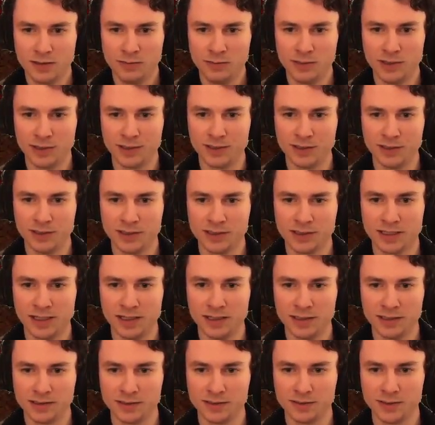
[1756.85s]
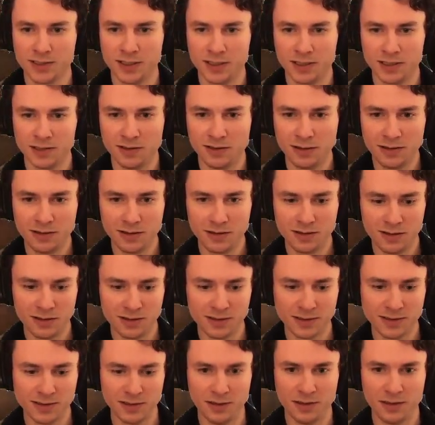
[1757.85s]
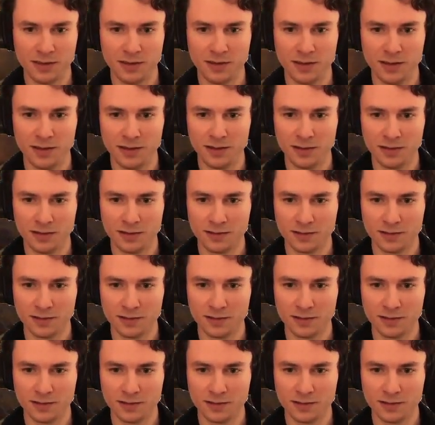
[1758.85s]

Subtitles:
Make sure this guy doesn't channel onto the thing.